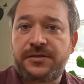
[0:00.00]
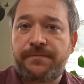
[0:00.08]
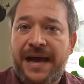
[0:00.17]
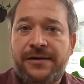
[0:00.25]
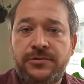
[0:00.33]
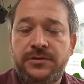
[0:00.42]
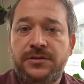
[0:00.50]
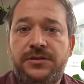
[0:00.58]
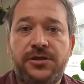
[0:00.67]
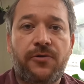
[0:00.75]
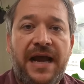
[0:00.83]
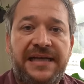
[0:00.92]
to mountains
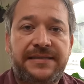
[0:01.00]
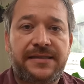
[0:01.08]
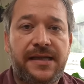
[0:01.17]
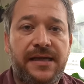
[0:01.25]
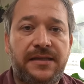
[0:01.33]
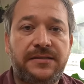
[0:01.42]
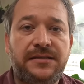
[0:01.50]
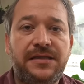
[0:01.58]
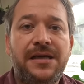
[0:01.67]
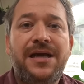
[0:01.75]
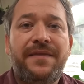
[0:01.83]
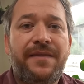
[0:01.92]
to grasslands,
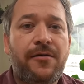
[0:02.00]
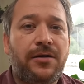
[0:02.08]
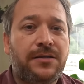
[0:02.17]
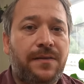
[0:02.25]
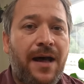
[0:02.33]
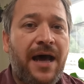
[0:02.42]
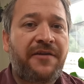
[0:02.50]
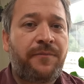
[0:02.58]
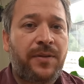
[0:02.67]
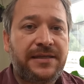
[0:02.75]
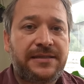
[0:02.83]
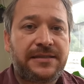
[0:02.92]
there are a lot of
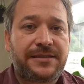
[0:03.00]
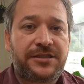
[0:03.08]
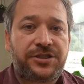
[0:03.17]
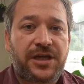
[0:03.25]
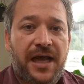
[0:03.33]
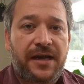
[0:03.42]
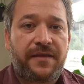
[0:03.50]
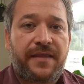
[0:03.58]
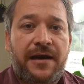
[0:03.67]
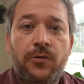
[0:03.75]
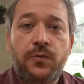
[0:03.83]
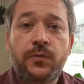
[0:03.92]
places in China
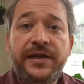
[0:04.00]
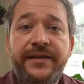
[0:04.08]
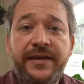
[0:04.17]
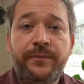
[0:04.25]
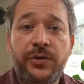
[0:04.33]
that are really